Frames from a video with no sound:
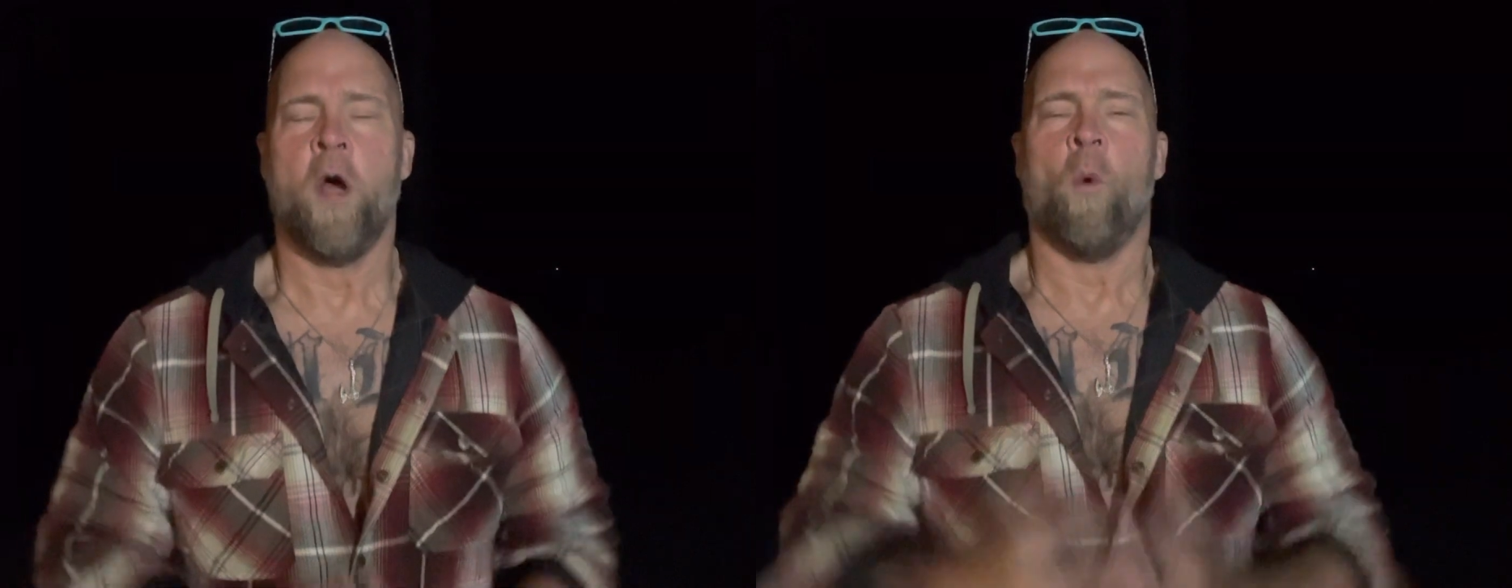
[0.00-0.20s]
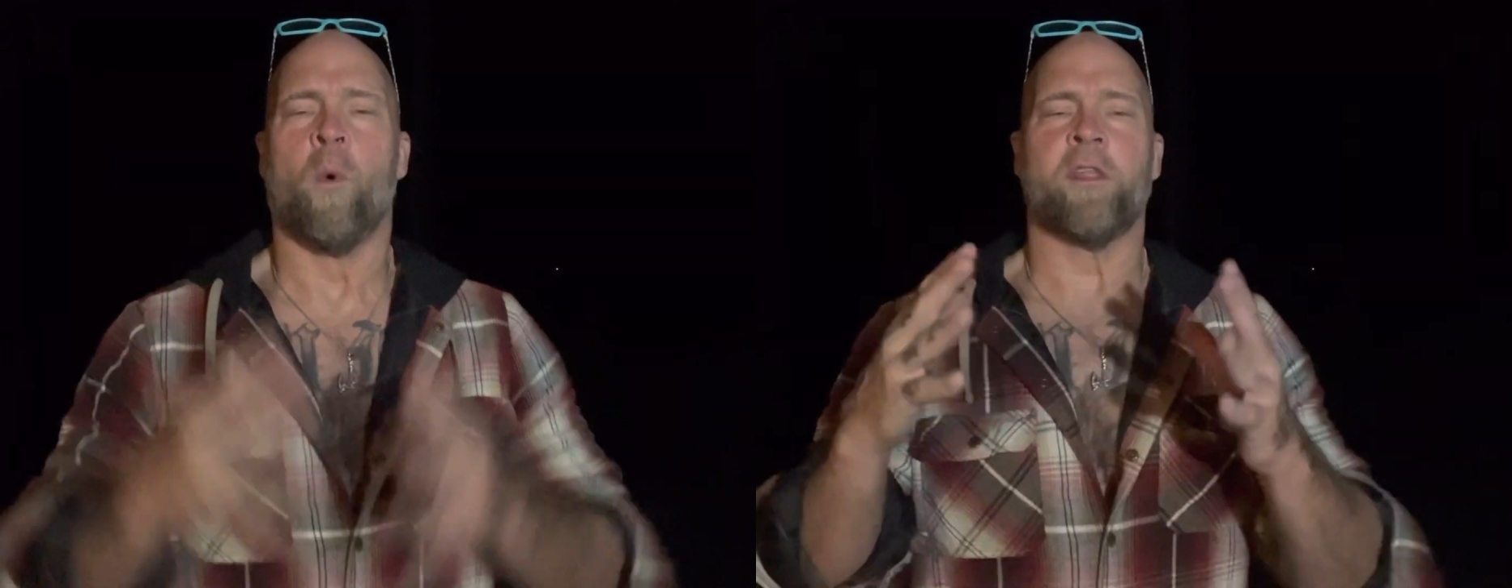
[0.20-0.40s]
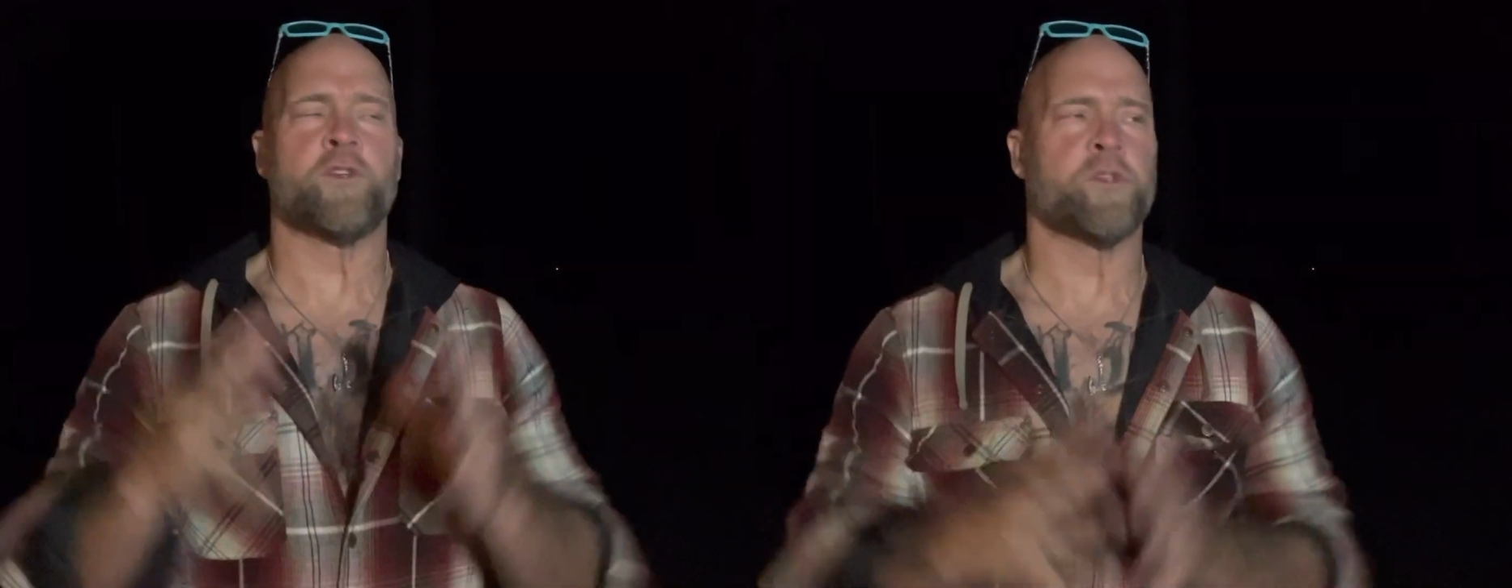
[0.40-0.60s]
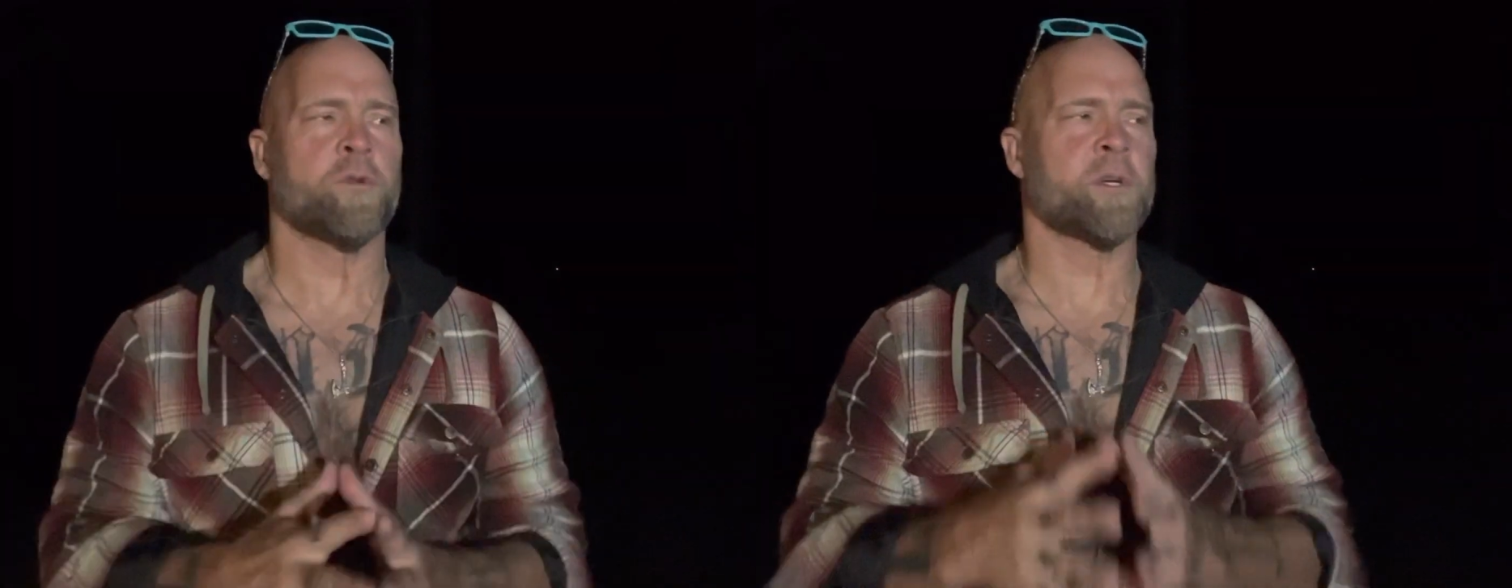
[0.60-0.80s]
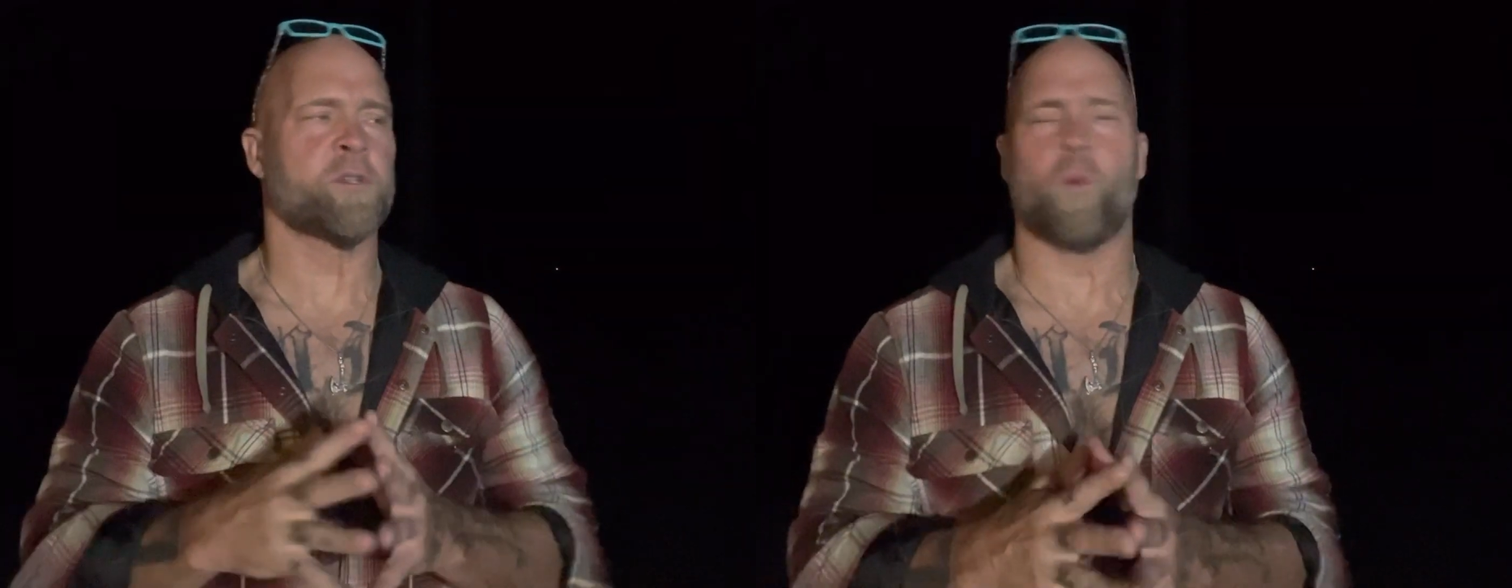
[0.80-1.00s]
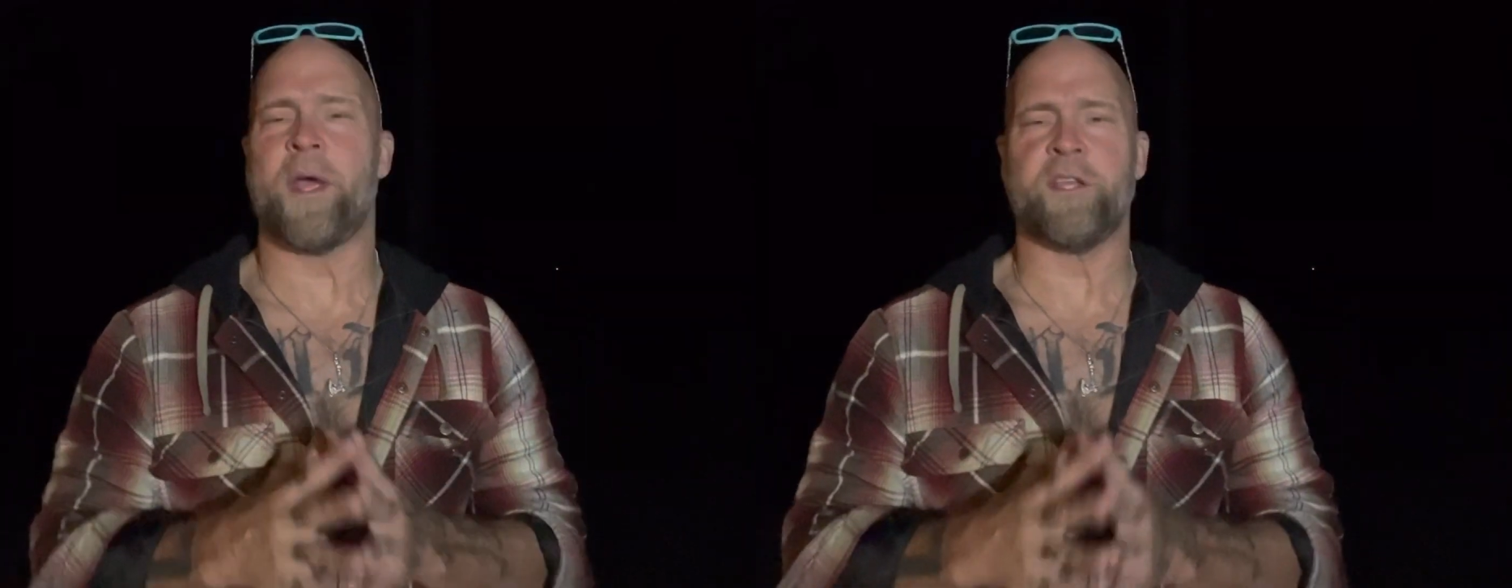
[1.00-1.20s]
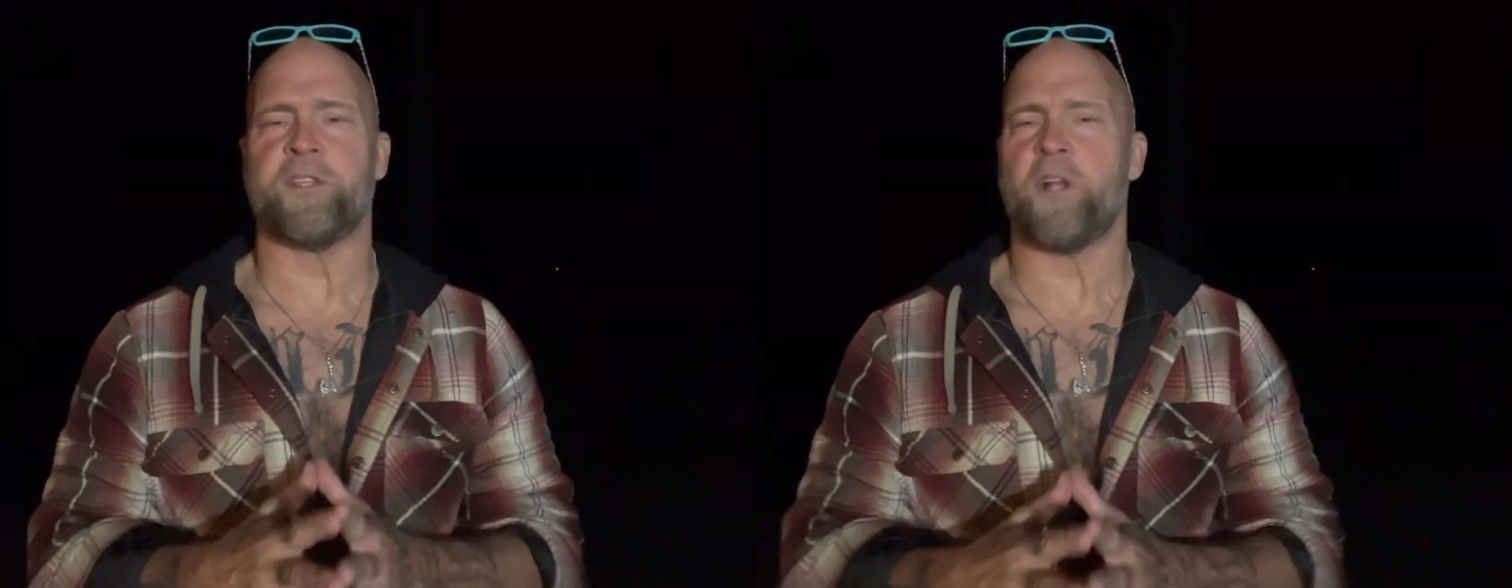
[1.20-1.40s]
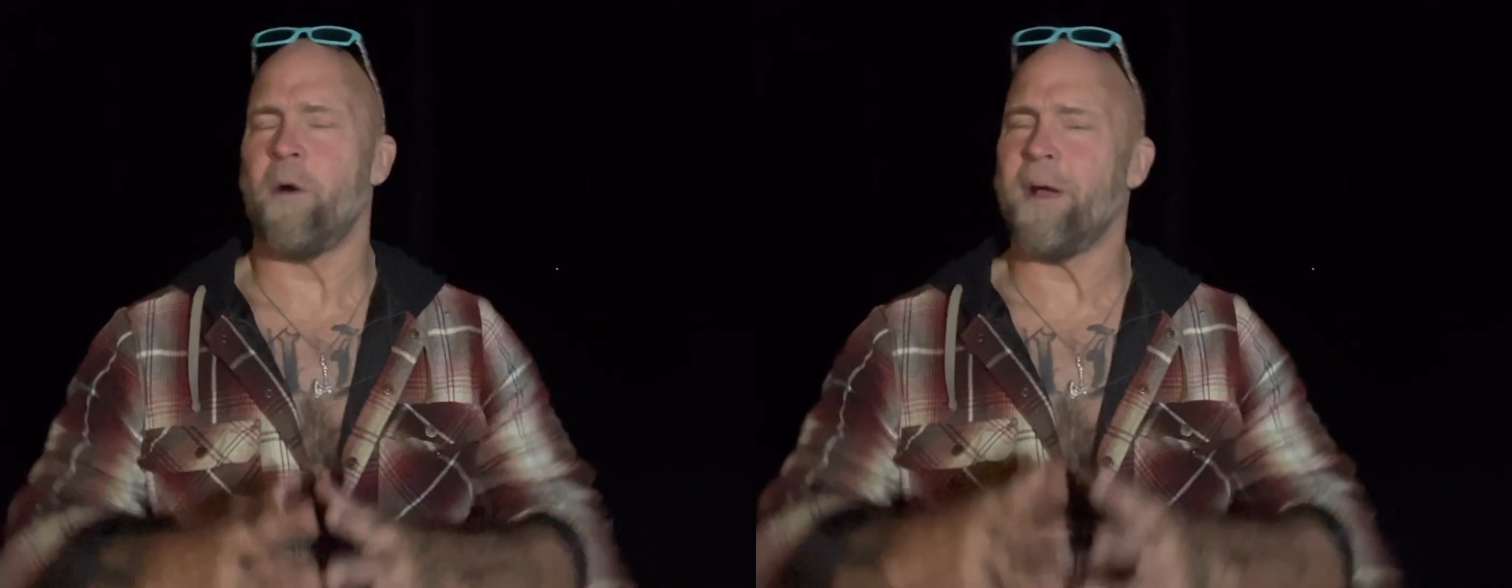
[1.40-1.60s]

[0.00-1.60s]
One of the surest ways to know,